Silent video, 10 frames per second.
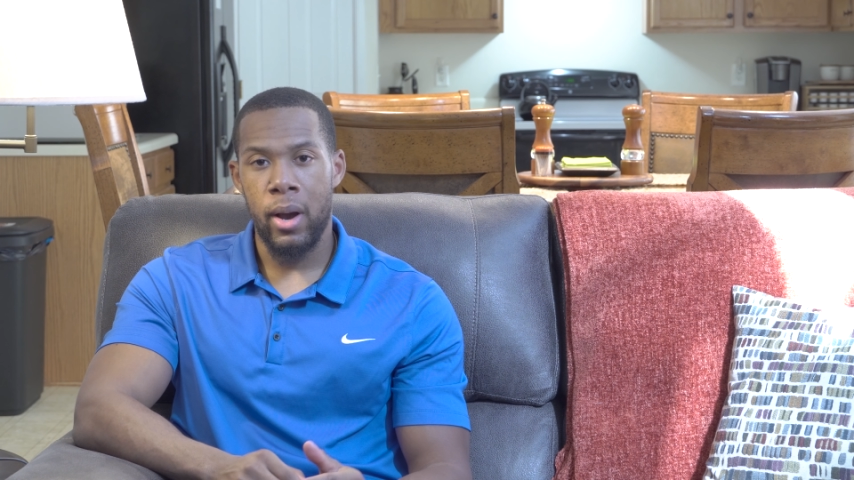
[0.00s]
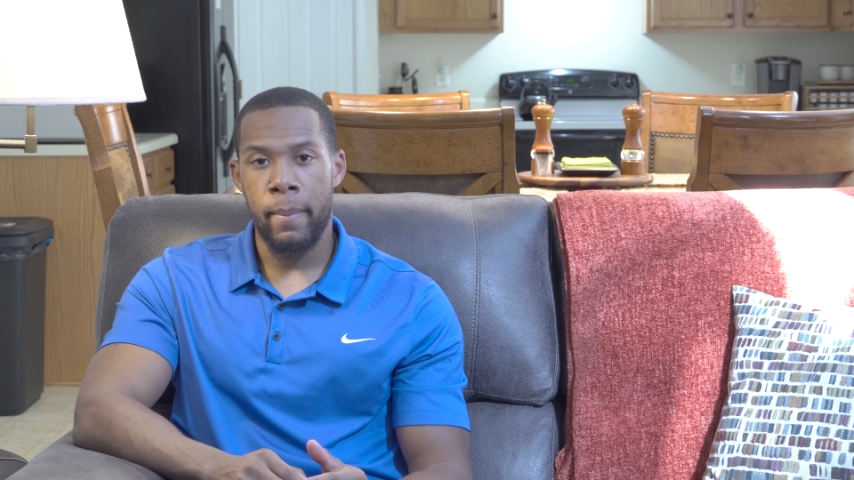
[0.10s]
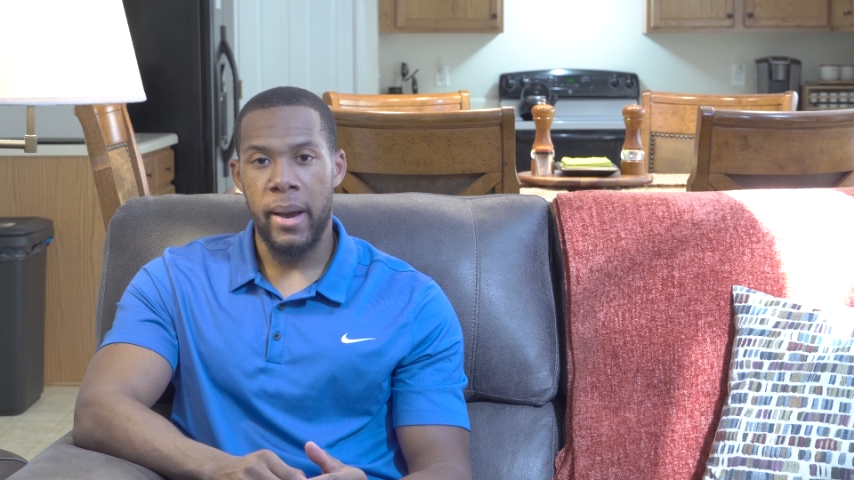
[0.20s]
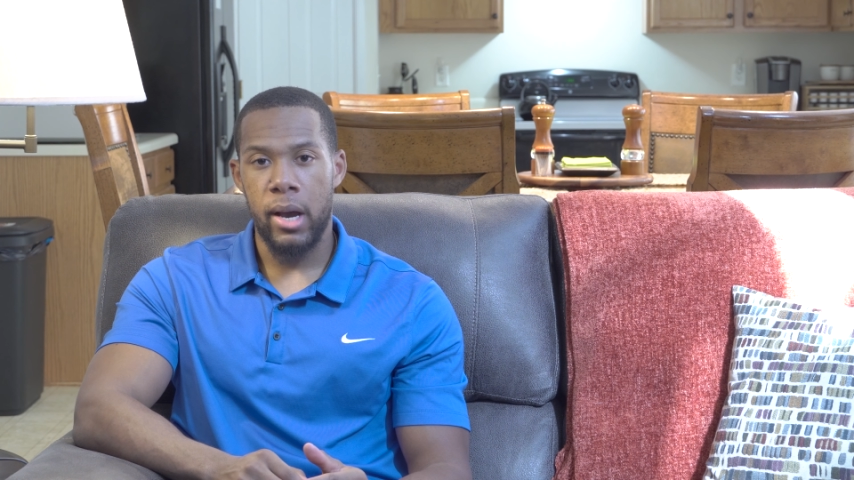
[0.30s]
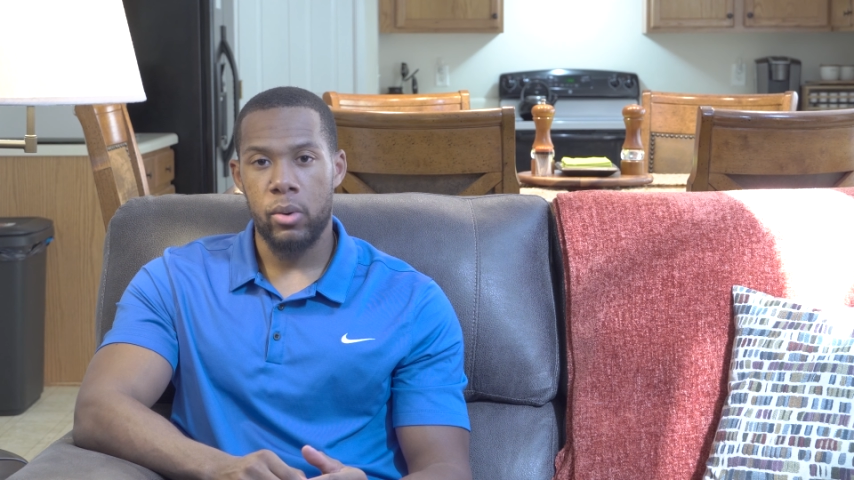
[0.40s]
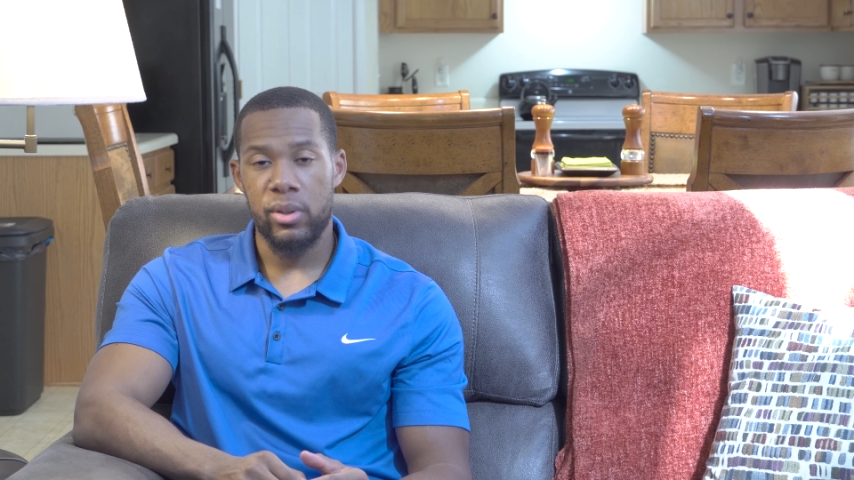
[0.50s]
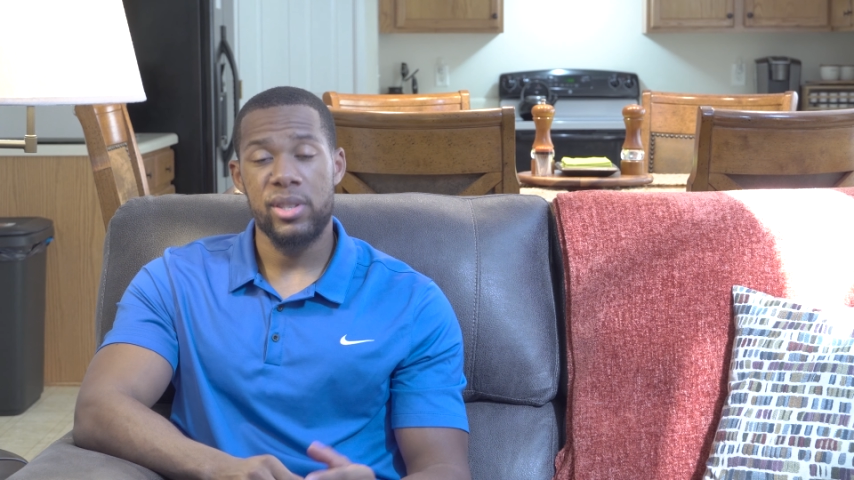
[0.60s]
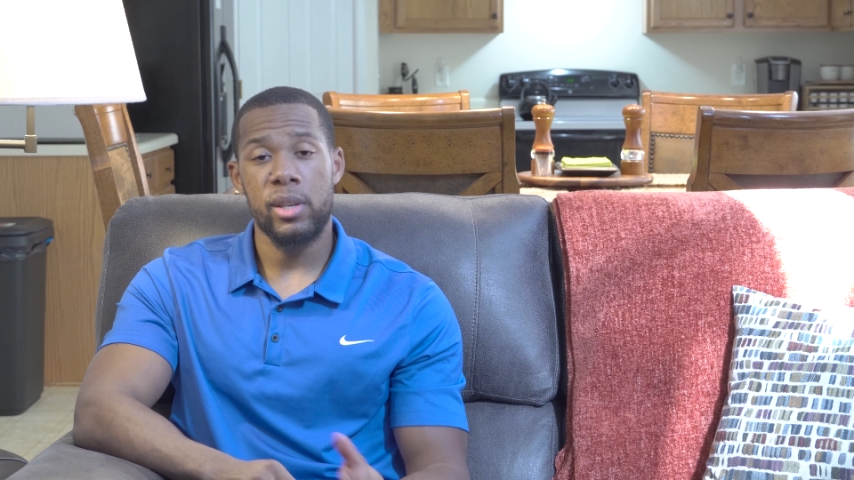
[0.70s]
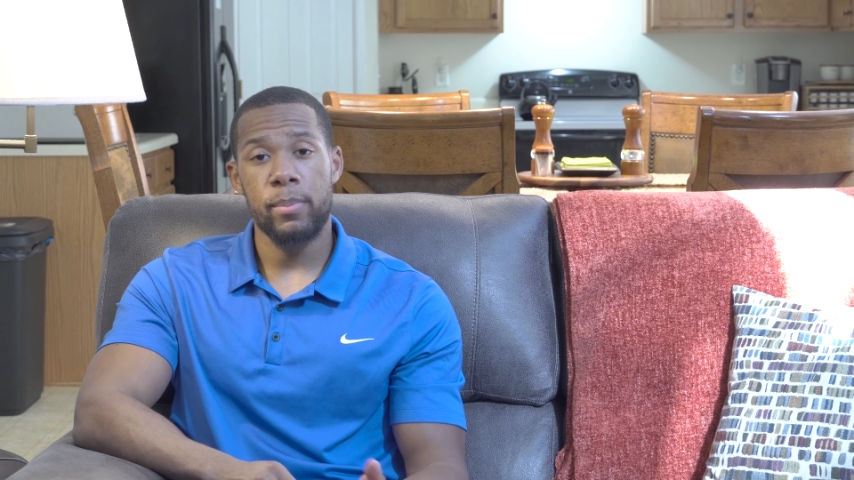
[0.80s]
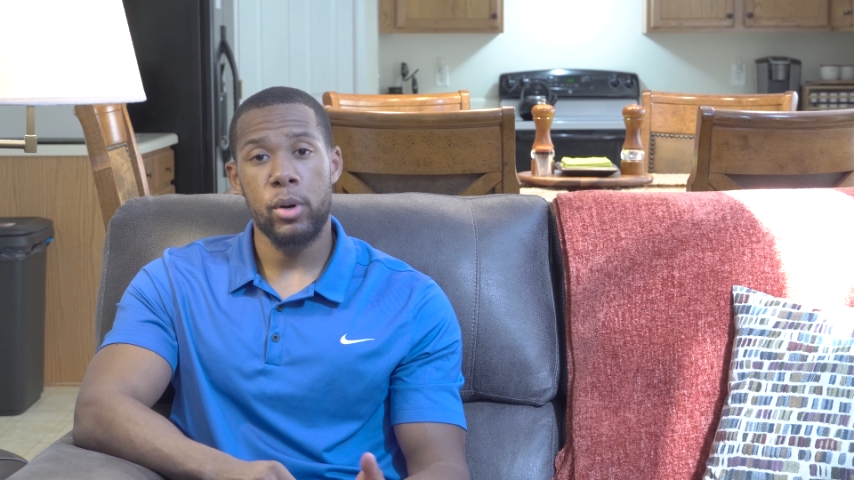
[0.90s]
about
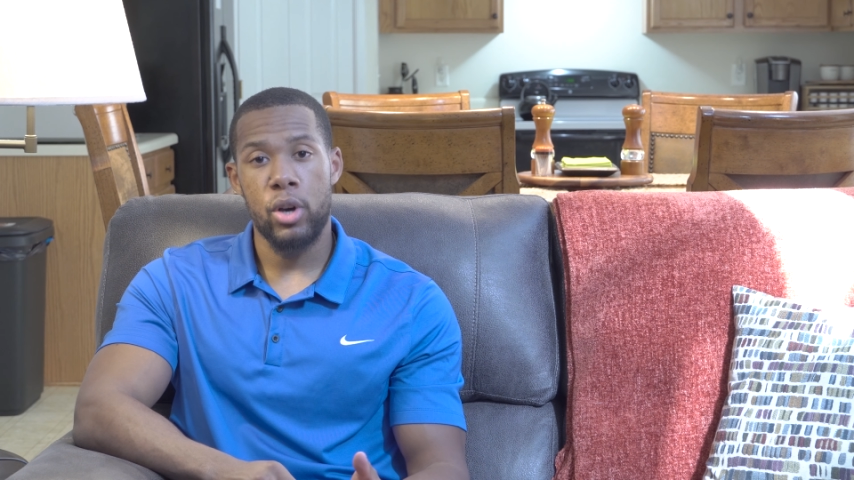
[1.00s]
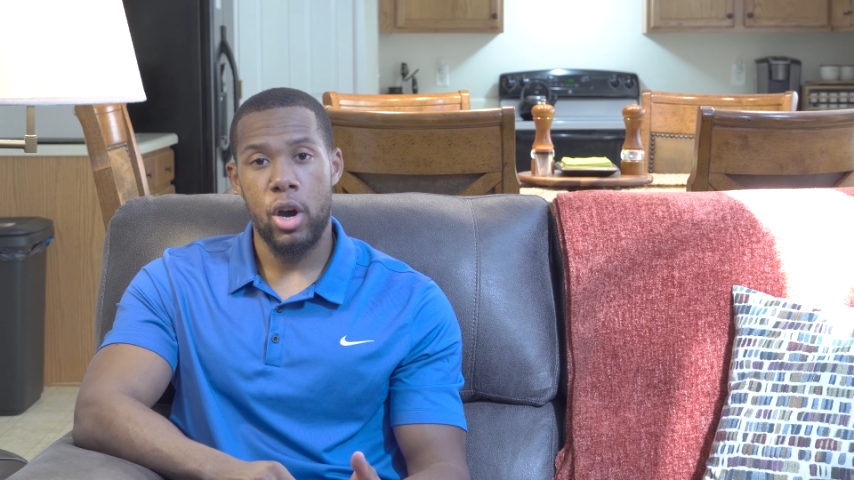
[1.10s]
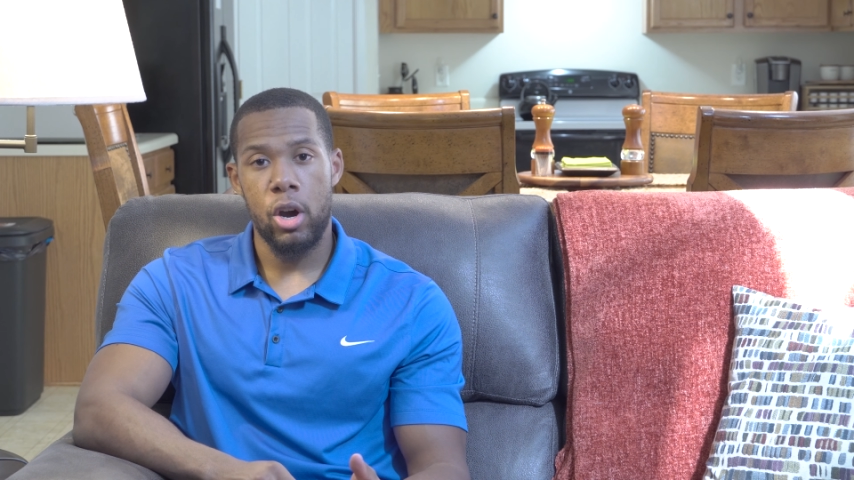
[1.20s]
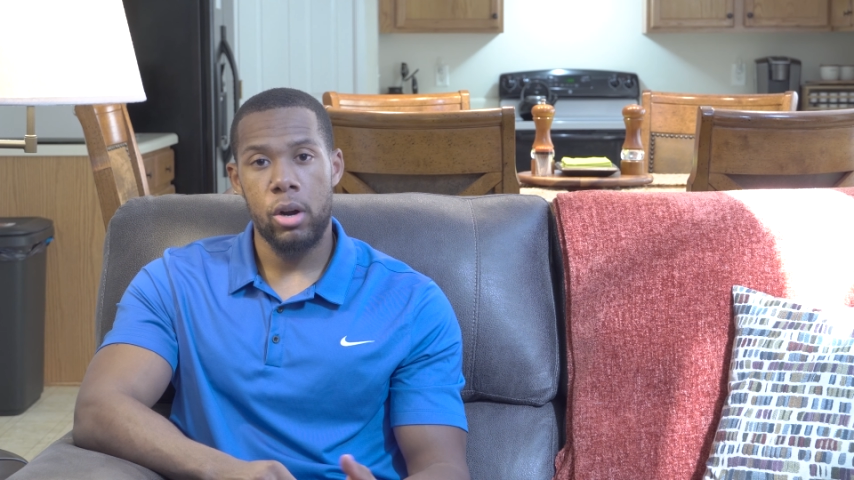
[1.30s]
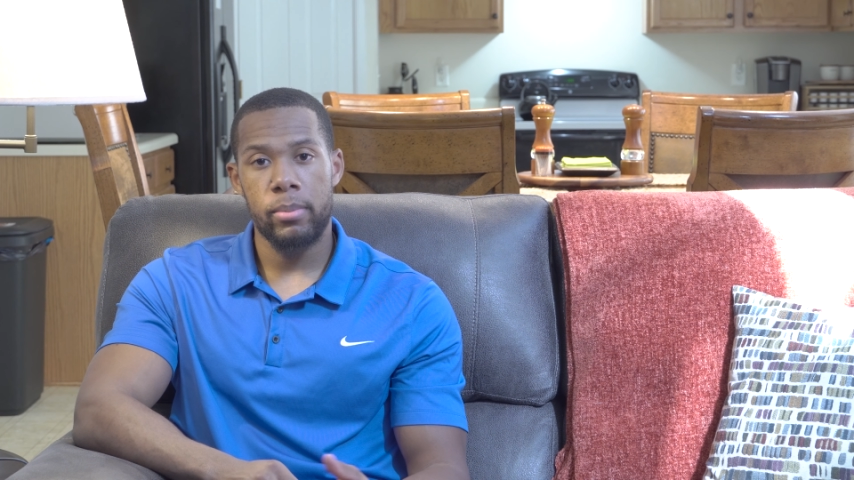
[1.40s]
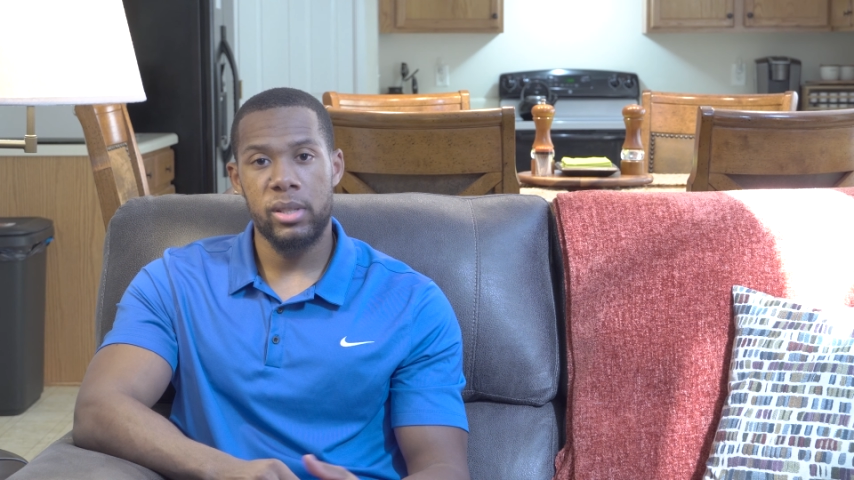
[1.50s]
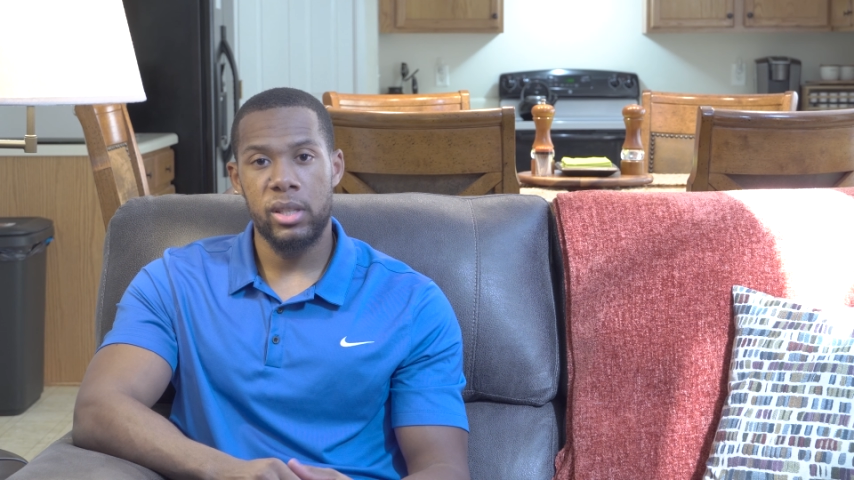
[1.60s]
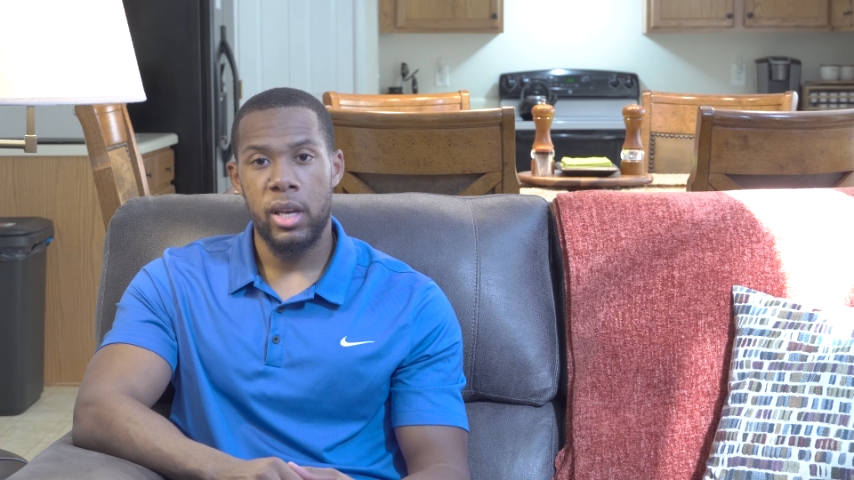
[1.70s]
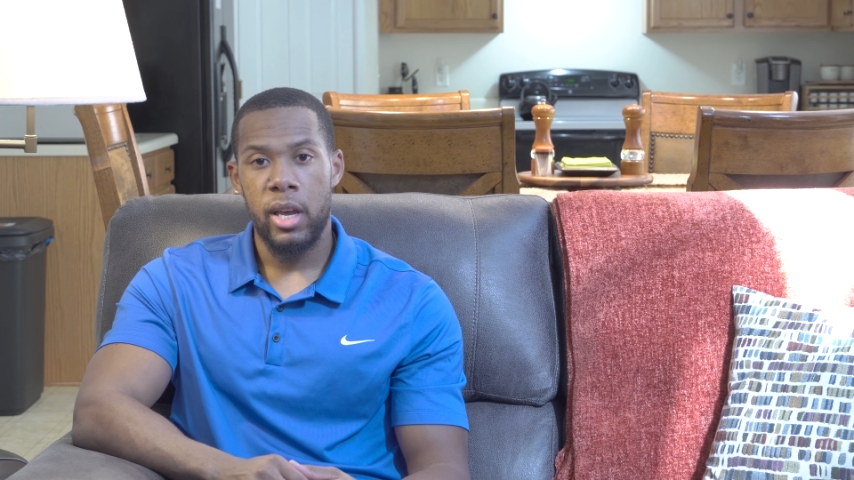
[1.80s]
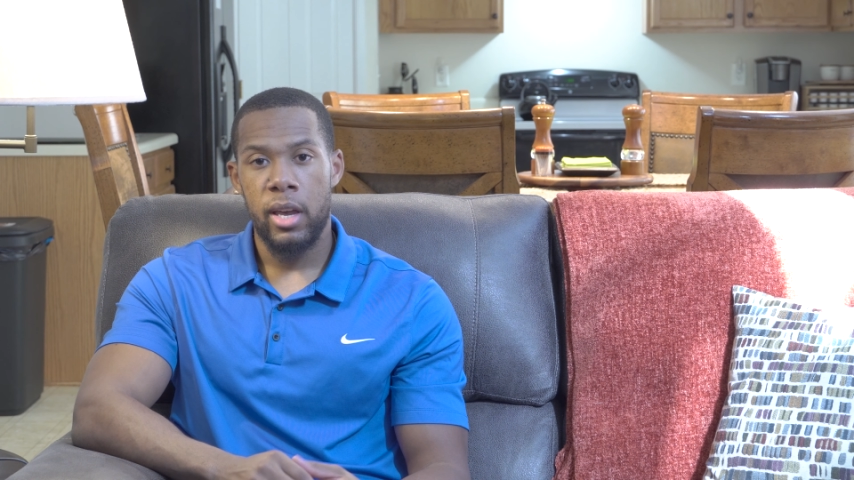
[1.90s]
simple carbs,